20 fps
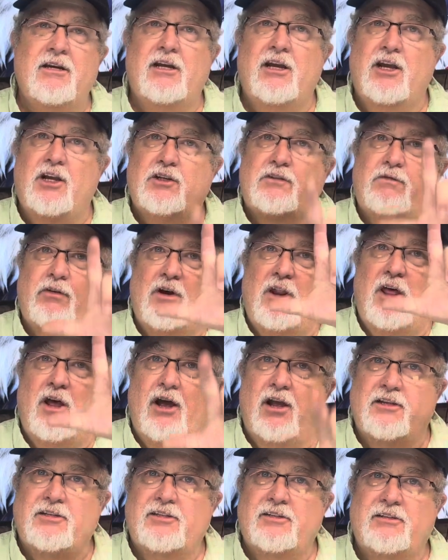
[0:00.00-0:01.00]
L's for
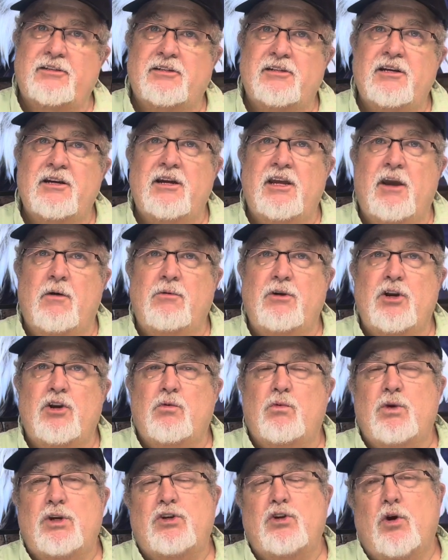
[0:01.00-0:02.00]
loss. And when
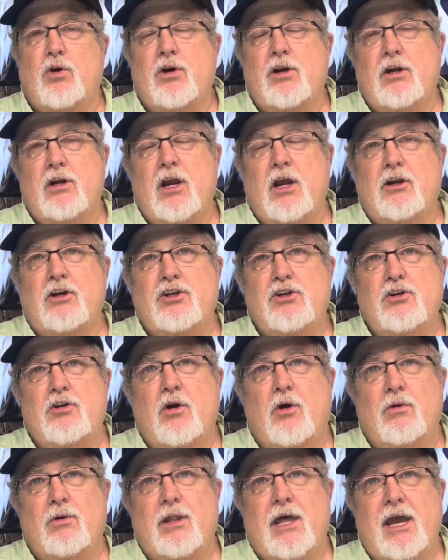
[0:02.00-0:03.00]
you return a gun because you
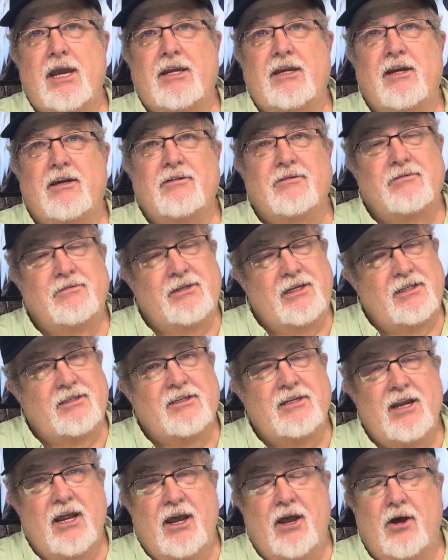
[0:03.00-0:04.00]
don't like it,
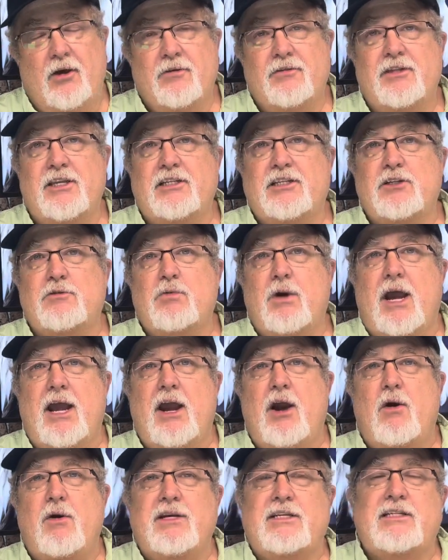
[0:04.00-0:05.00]
it's an L. This is
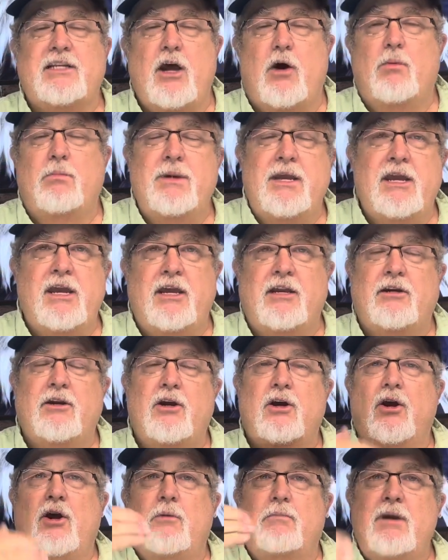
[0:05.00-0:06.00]
why I always tell men,
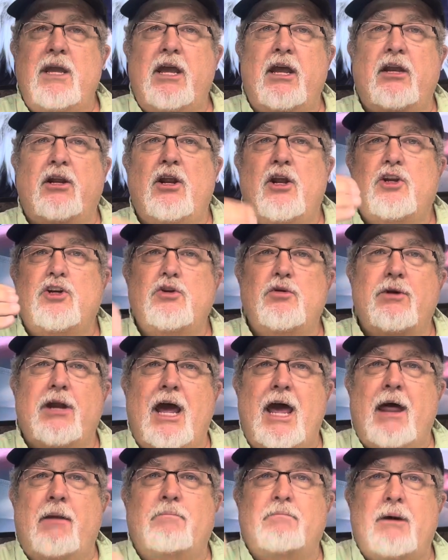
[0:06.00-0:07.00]
do
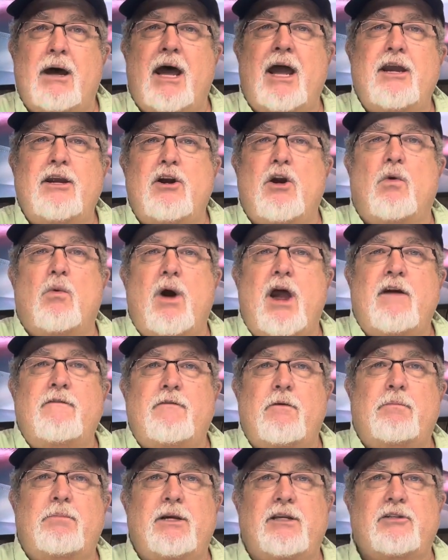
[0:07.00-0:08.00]
not buy your
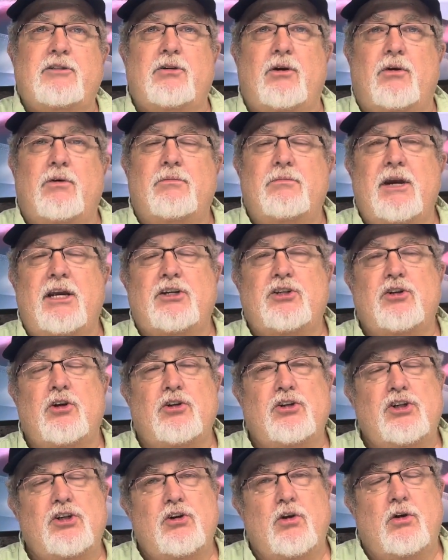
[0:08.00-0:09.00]
wife a pistol. Make
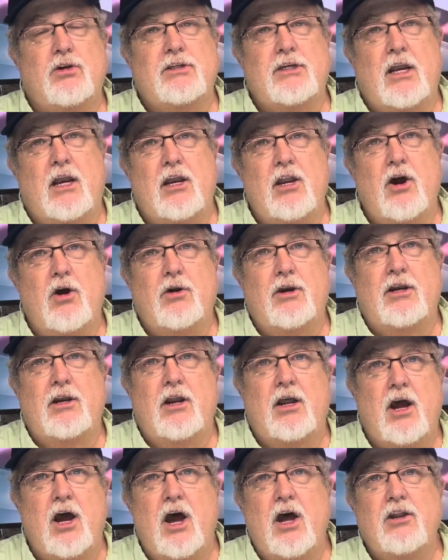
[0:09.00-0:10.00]
sure she knows how to load
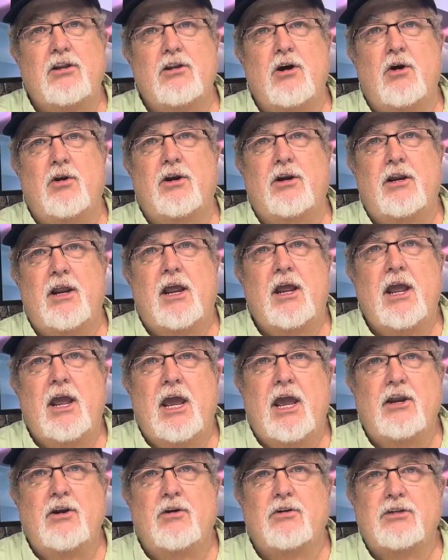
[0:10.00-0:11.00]
it, unload it,
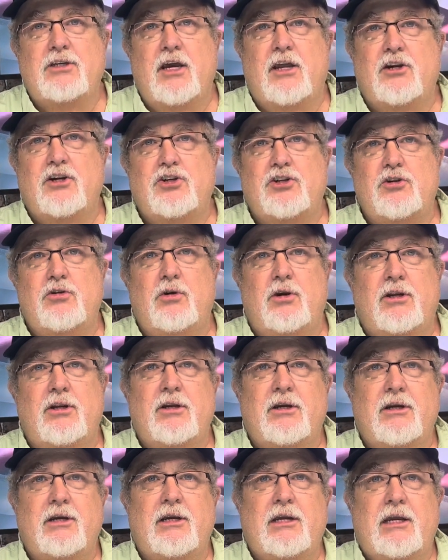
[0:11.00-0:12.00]
and knows how to shoot it.
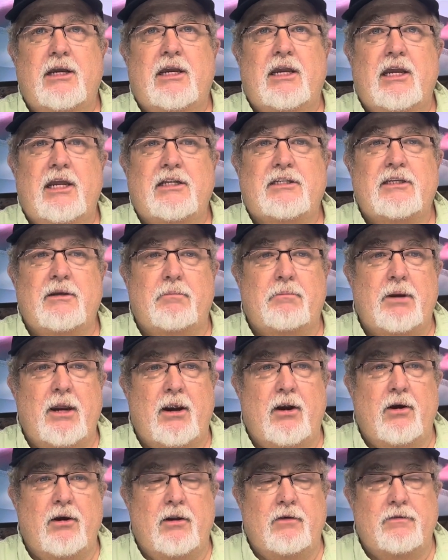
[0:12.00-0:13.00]
It's
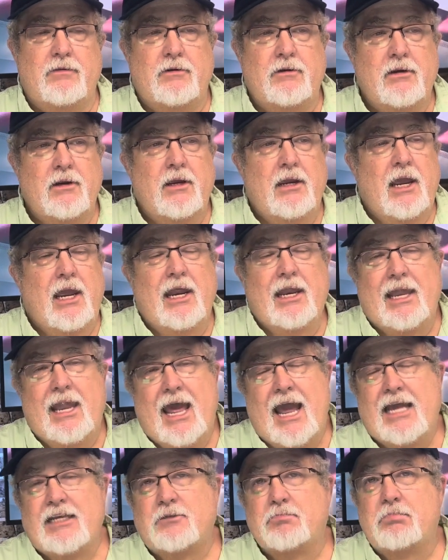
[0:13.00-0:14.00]
imperative. And
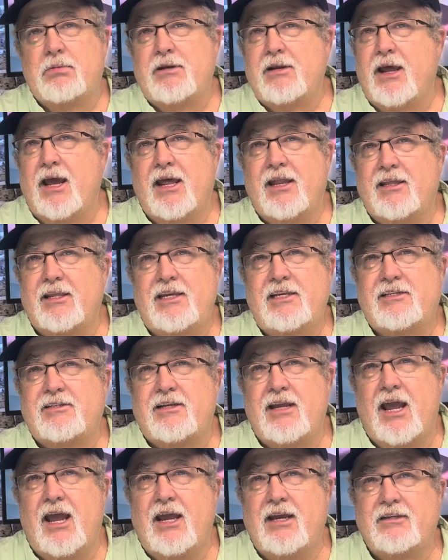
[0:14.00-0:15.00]
last but not
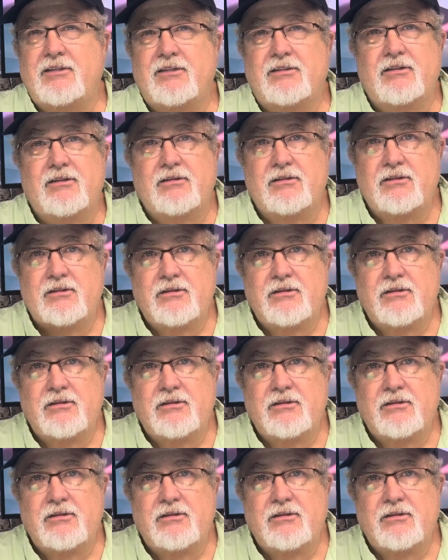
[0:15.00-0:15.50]
least, guys,